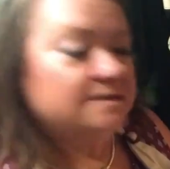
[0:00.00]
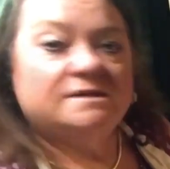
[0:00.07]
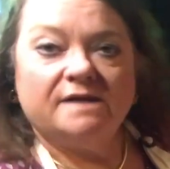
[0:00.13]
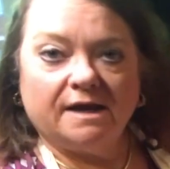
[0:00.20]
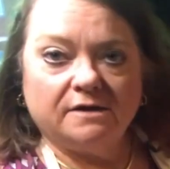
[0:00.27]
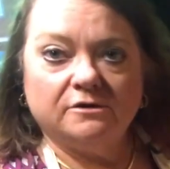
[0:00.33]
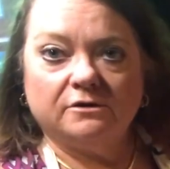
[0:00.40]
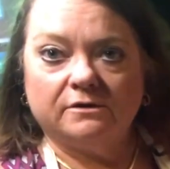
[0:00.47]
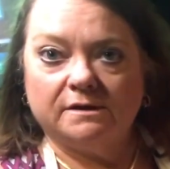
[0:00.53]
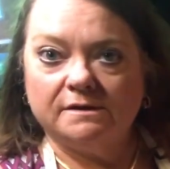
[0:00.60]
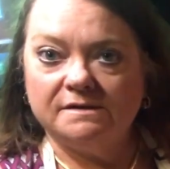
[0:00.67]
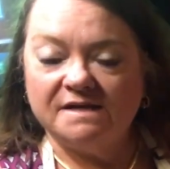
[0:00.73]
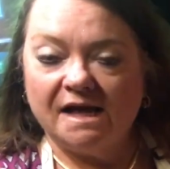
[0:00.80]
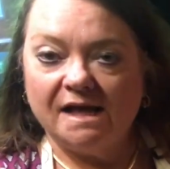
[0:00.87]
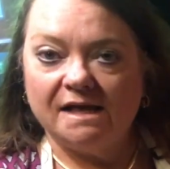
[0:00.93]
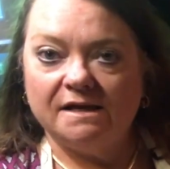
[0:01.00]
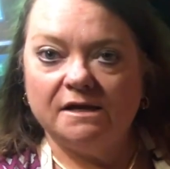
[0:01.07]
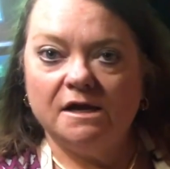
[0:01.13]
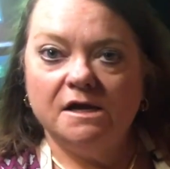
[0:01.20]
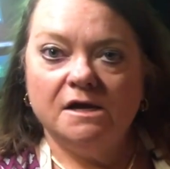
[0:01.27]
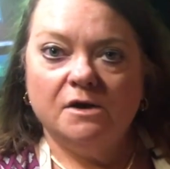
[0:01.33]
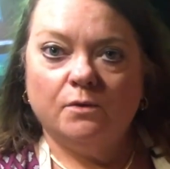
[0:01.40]
is tender and done,
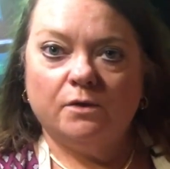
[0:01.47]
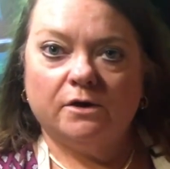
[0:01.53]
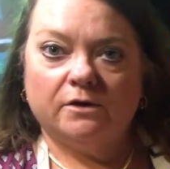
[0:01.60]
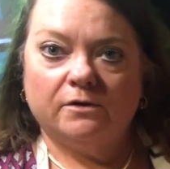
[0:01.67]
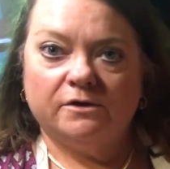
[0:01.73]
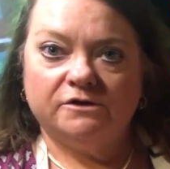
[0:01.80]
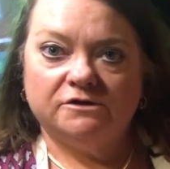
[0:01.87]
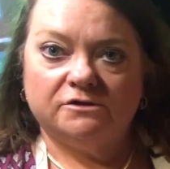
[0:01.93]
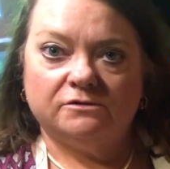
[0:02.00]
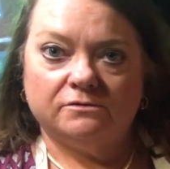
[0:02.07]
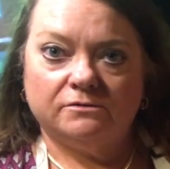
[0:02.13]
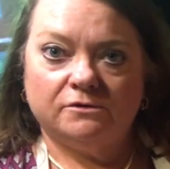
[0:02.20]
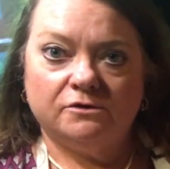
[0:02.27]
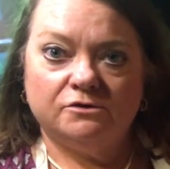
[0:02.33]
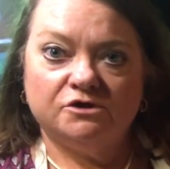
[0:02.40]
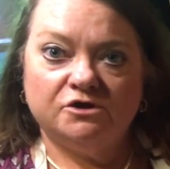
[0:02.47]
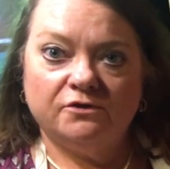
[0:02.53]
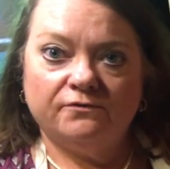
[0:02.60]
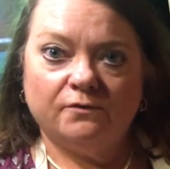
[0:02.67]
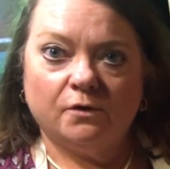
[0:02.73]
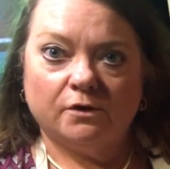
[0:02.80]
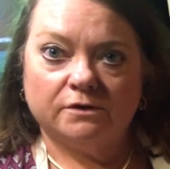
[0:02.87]
we are going to use 2
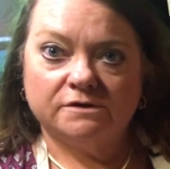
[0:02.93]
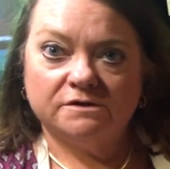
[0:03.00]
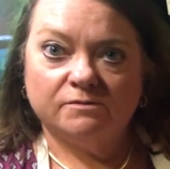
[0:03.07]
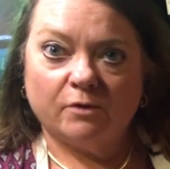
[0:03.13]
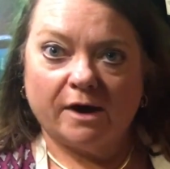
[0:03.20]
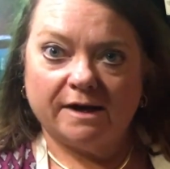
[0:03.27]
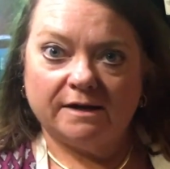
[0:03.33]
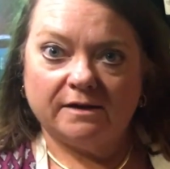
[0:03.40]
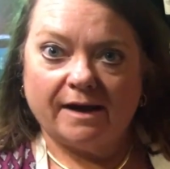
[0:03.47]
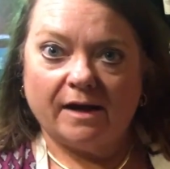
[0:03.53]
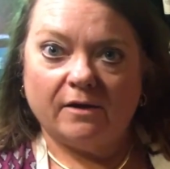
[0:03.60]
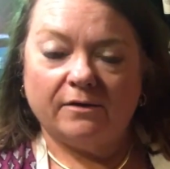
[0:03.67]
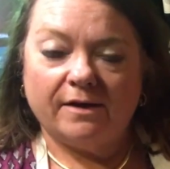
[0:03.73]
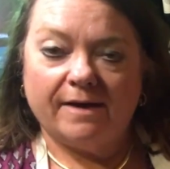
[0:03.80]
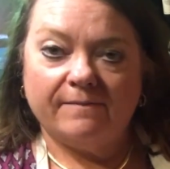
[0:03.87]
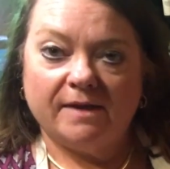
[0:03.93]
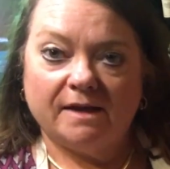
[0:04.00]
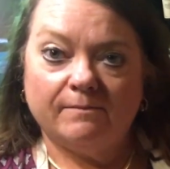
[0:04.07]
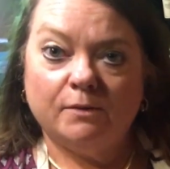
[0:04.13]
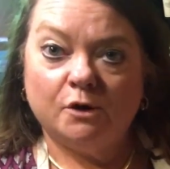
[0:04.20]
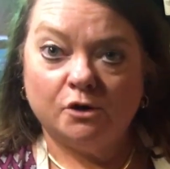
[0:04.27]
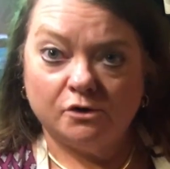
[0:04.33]
forks, spread it out, and make
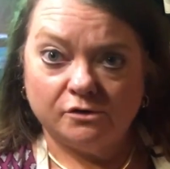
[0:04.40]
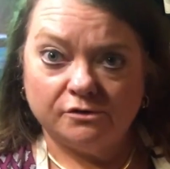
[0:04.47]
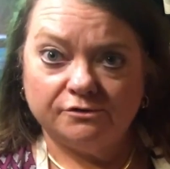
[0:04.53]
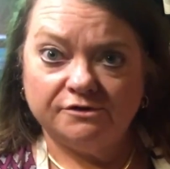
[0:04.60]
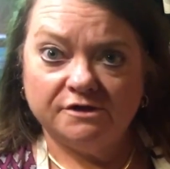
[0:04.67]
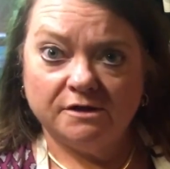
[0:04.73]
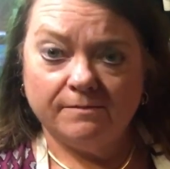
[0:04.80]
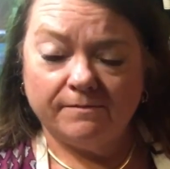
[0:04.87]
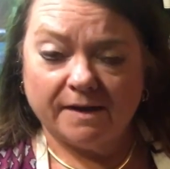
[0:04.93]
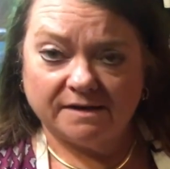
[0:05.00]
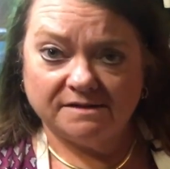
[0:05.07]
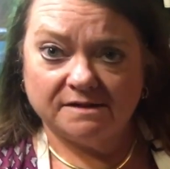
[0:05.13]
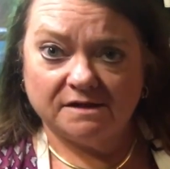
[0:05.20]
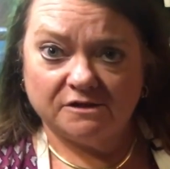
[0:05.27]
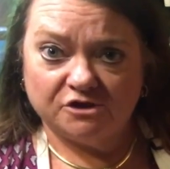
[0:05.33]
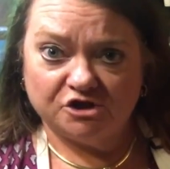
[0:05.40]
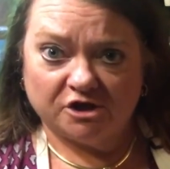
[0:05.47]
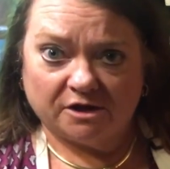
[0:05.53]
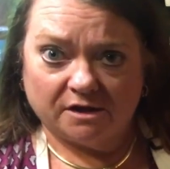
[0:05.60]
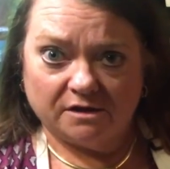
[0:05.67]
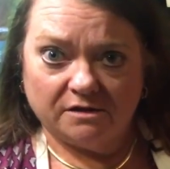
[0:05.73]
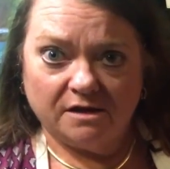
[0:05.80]
pulled Mexican
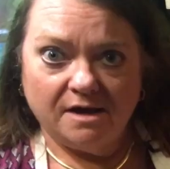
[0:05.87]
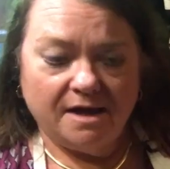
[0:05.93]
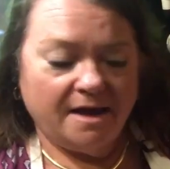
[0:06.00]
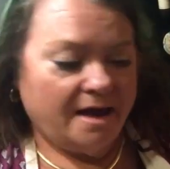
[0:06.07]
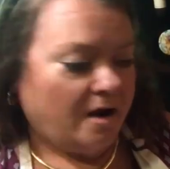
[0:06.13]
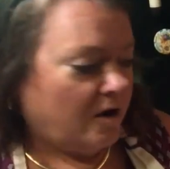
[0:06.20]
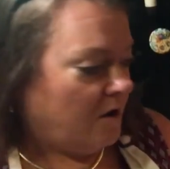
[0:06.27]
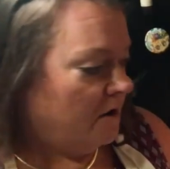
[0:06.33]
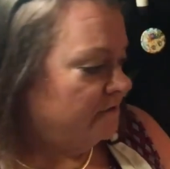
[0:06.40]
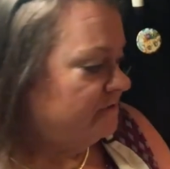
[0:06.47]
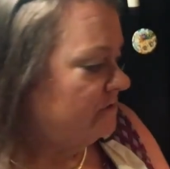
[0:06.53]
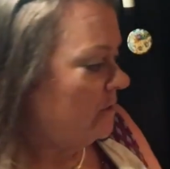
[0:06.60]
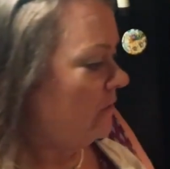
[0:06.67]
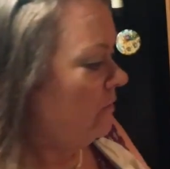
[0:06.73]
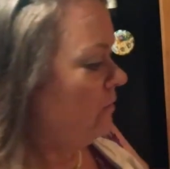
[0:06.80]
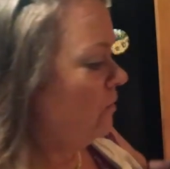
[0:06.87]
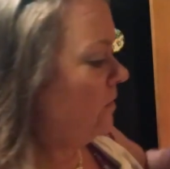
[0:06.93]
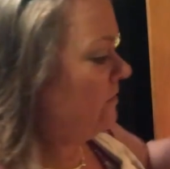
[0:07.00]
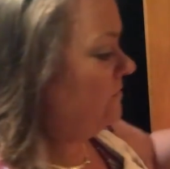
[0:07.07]
chicken. Also, one